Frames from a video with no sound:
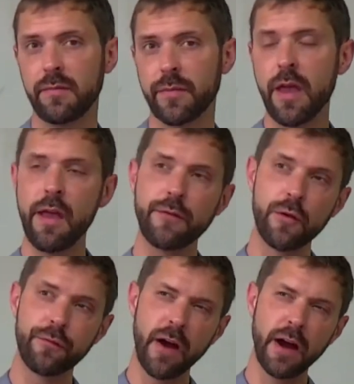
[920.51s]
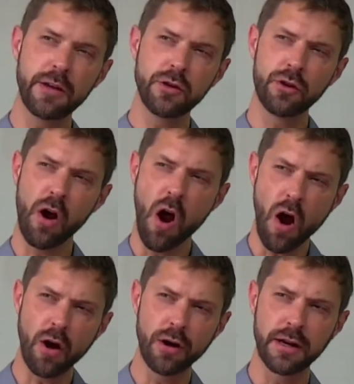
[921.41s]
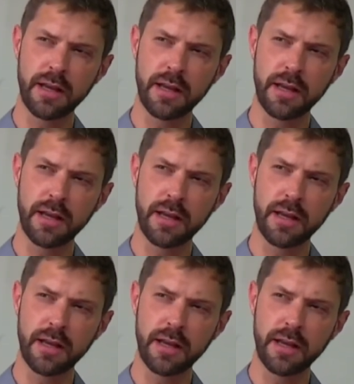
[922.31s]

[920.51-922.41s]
If you find your heart